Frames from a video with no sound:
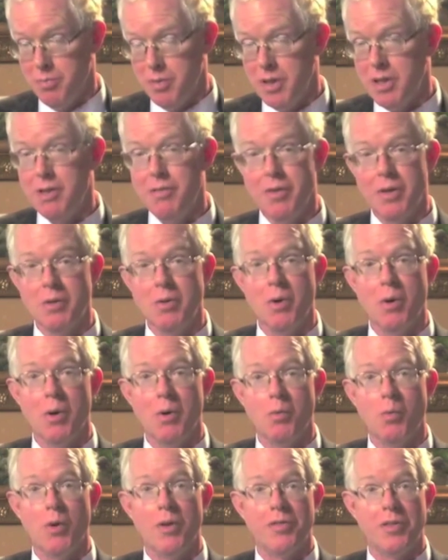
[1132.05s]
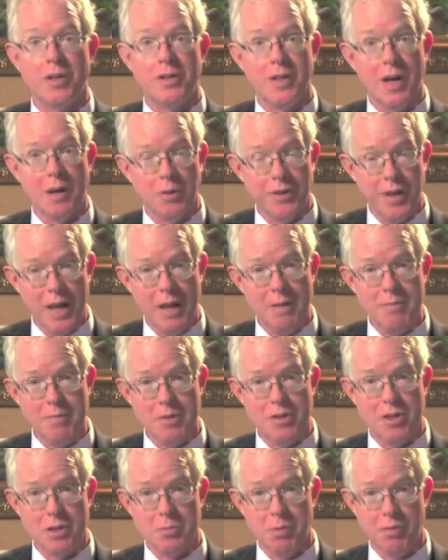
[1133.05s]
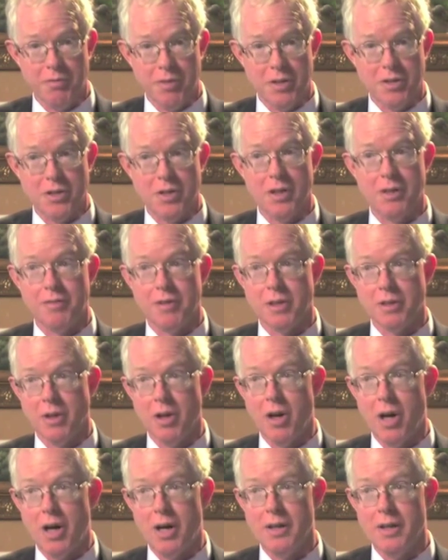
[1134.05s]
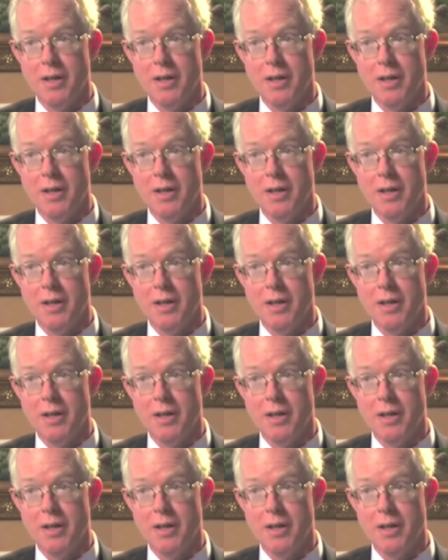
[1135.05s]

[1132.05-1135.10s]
even with the double damages provision of the law.